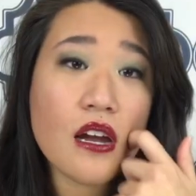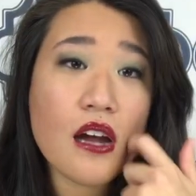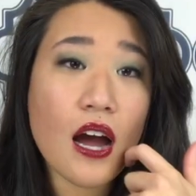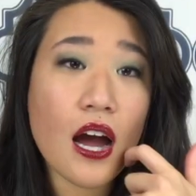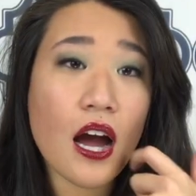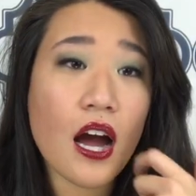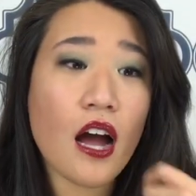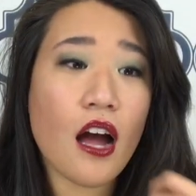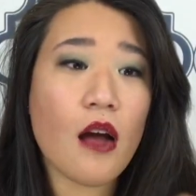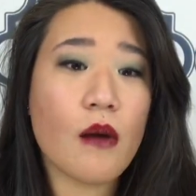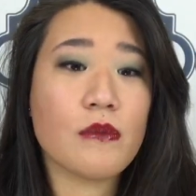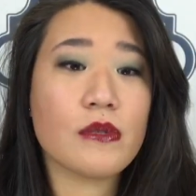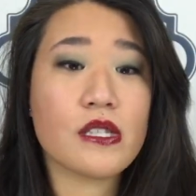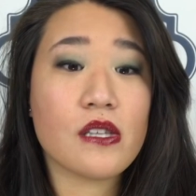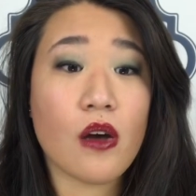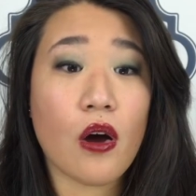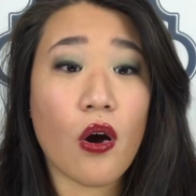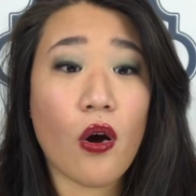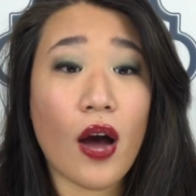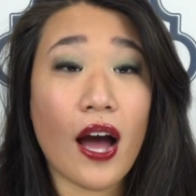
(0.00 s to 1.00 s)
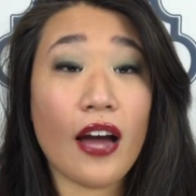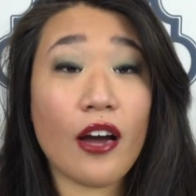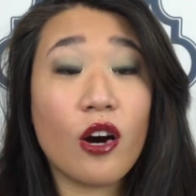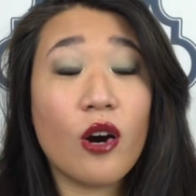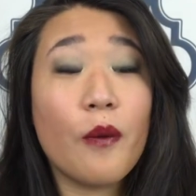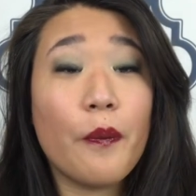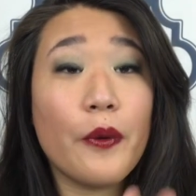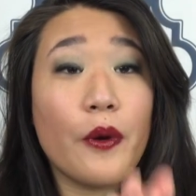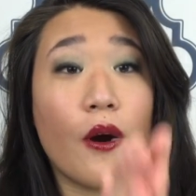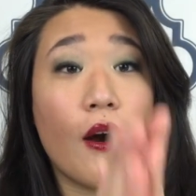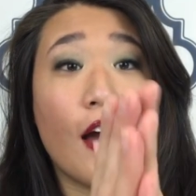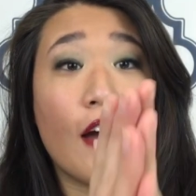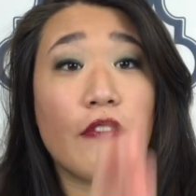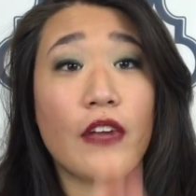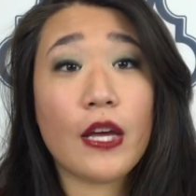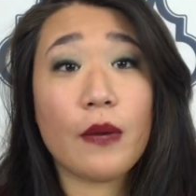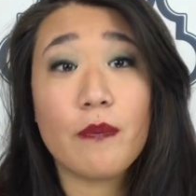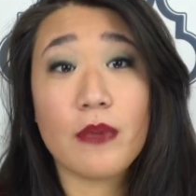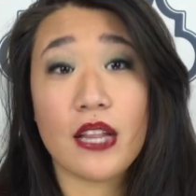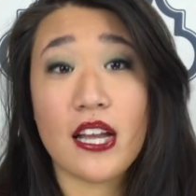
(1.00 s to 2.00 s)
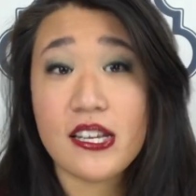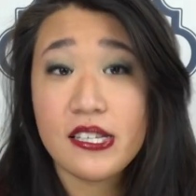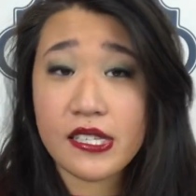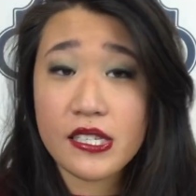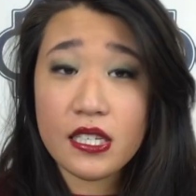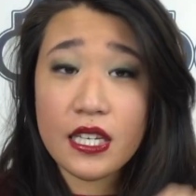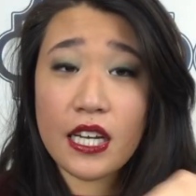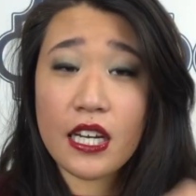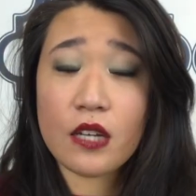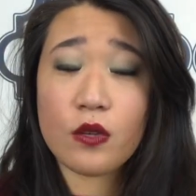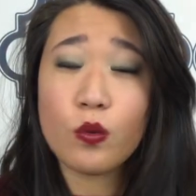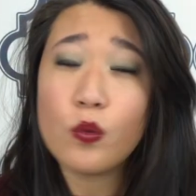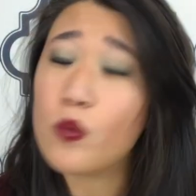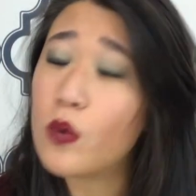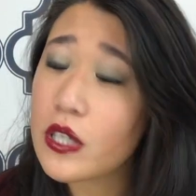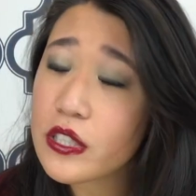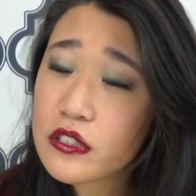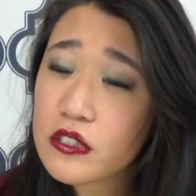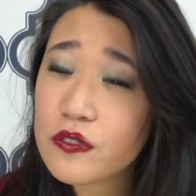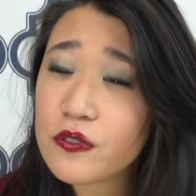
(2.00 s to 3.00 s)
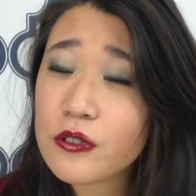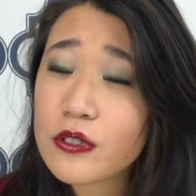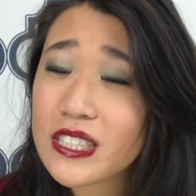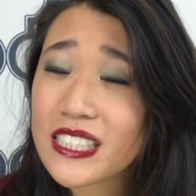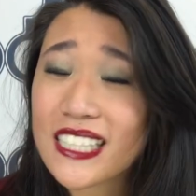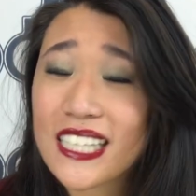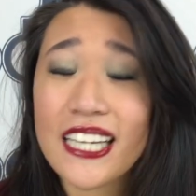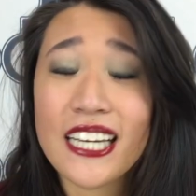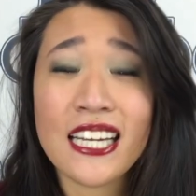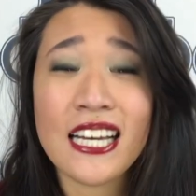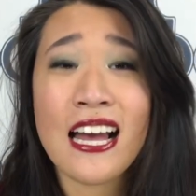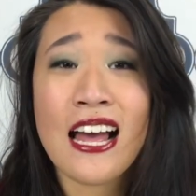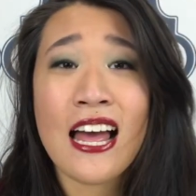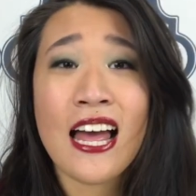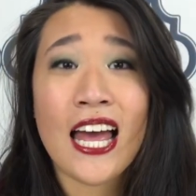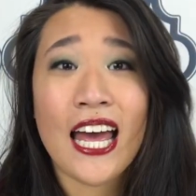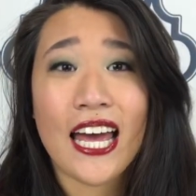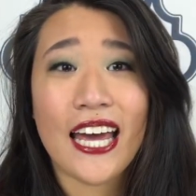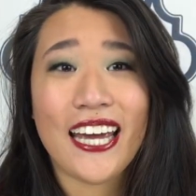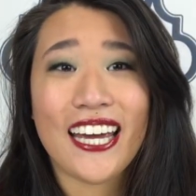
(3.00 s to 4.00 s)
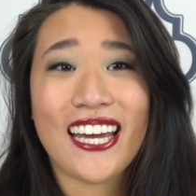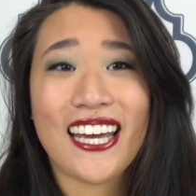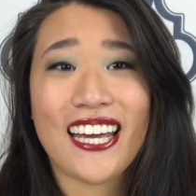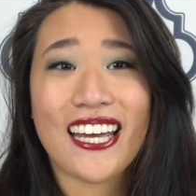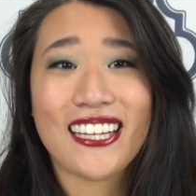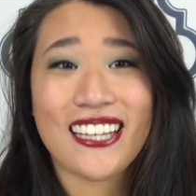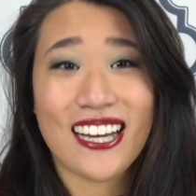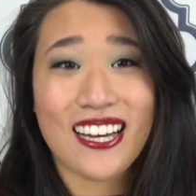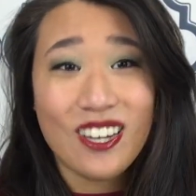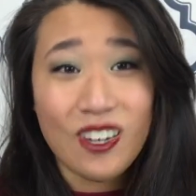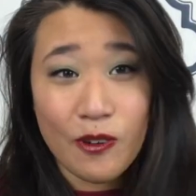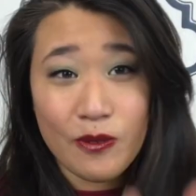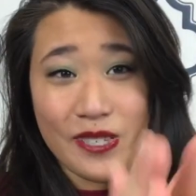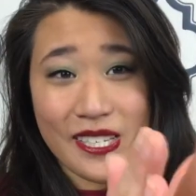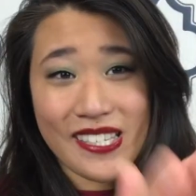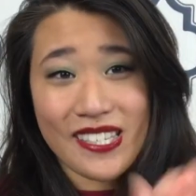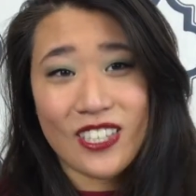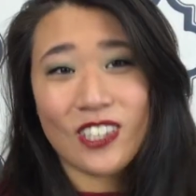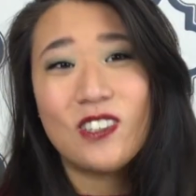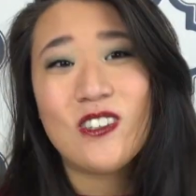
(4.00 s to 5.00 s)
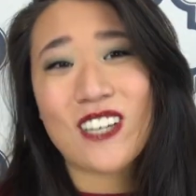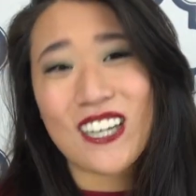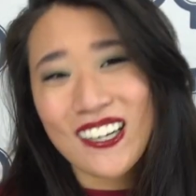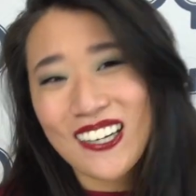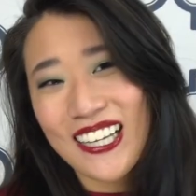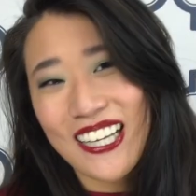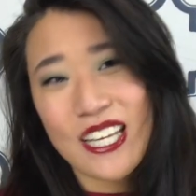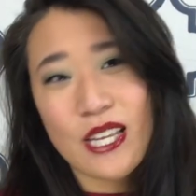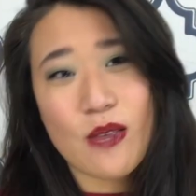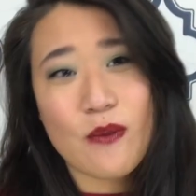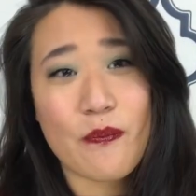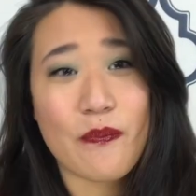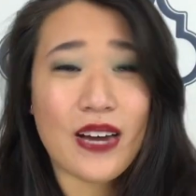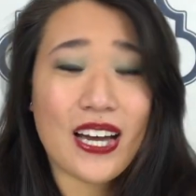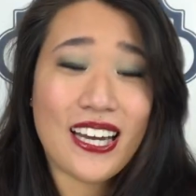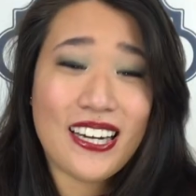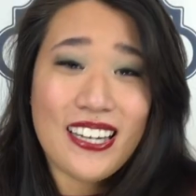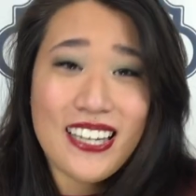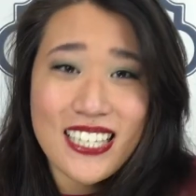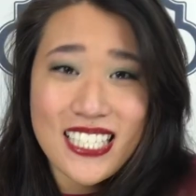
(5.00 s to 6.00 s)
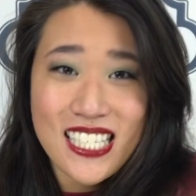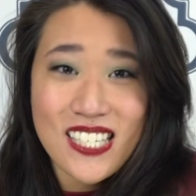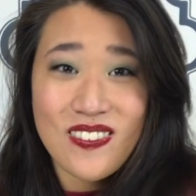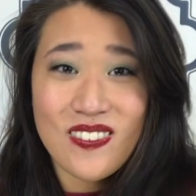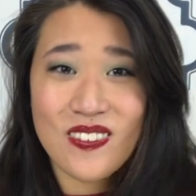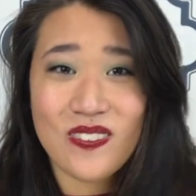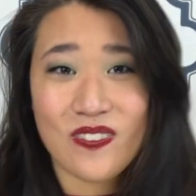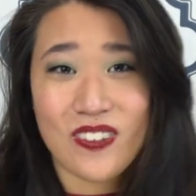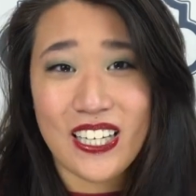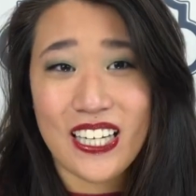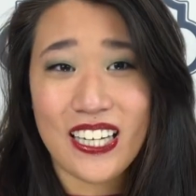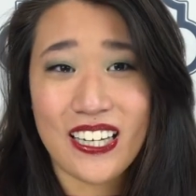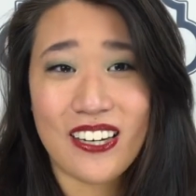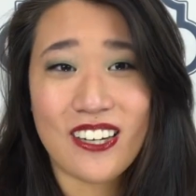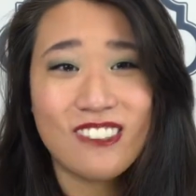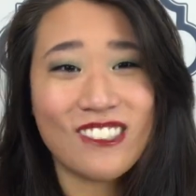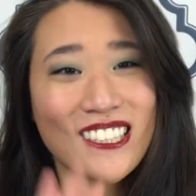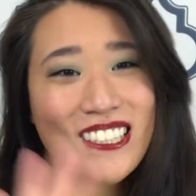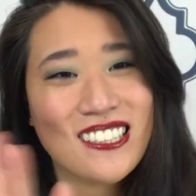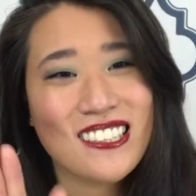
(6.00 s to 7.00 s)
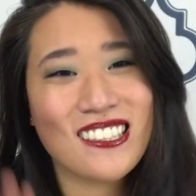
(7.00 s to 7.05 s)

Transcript: So I hope you all have a blessed and wonderful day, and I hope to see you all in my next video.